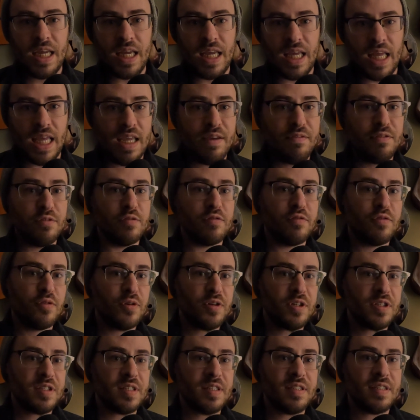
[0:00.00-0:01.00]
Evil
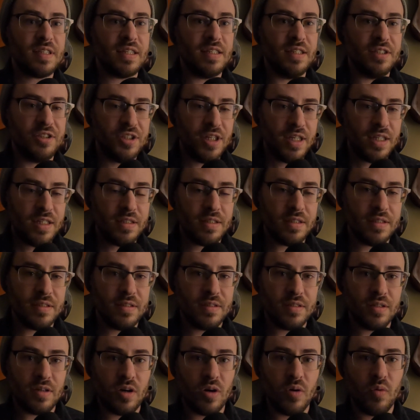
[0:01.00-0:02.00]
forces and
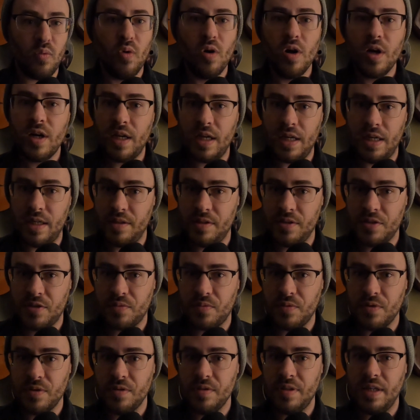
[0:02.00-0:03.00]
agendas are working in this
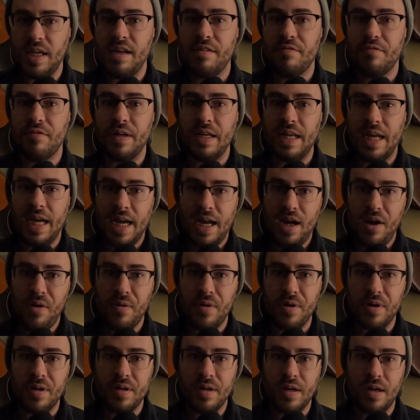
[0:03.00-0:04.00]
world every
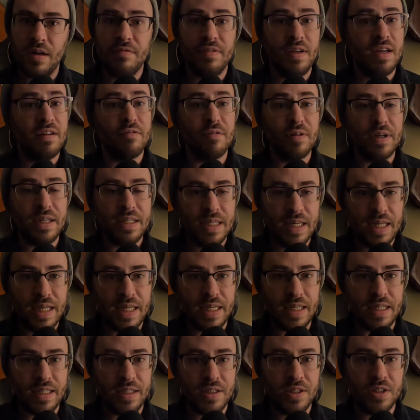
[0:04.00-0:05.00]
hour of every
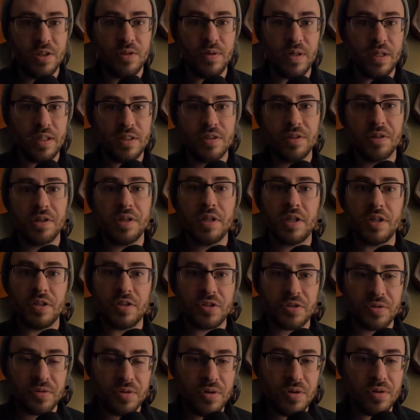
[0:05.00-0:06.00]
day to exert
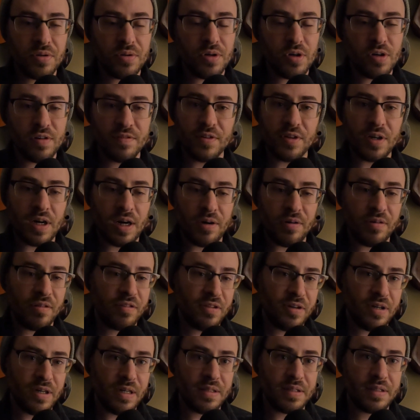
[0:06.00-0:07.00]
control over our
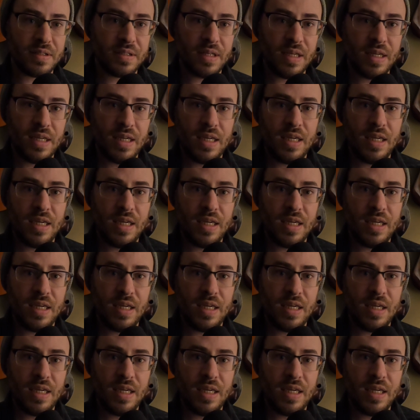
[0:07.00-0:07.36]
thoughts,